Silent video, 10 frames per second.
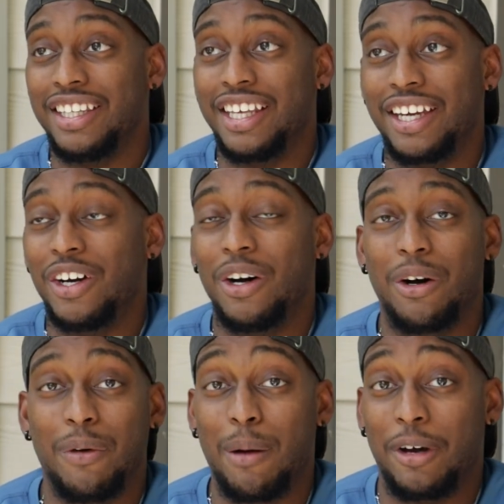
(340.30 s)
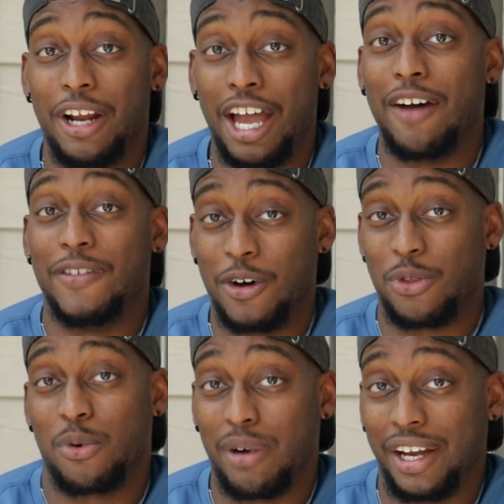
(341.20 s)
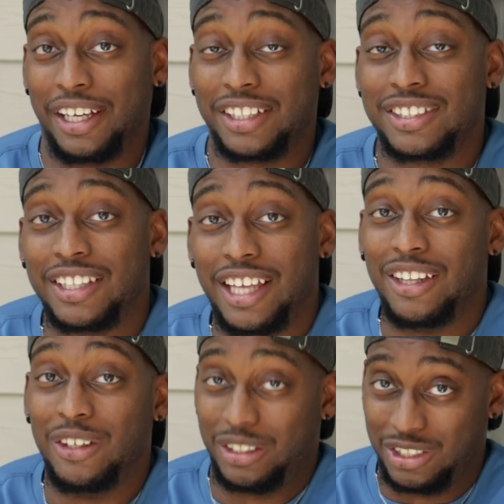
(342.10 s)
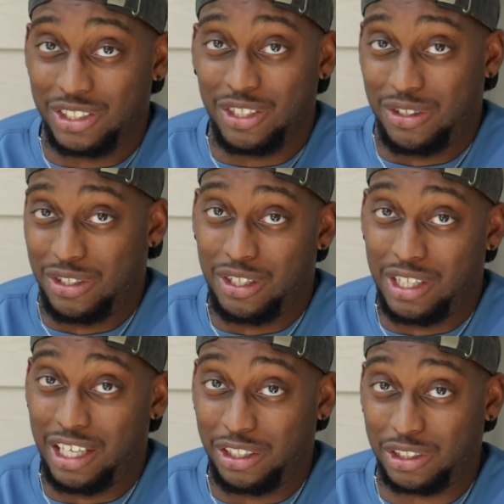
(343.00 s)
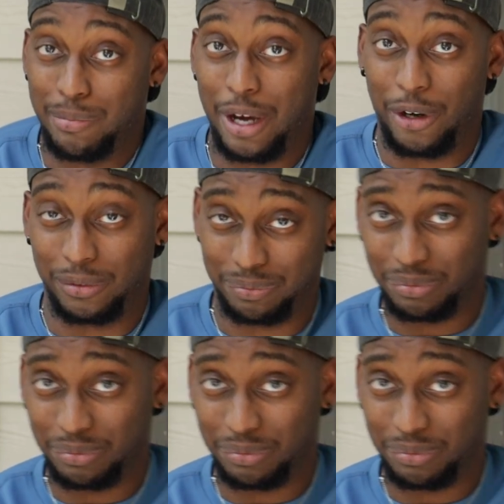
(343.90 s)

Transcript: then I better have other bikes that looks better.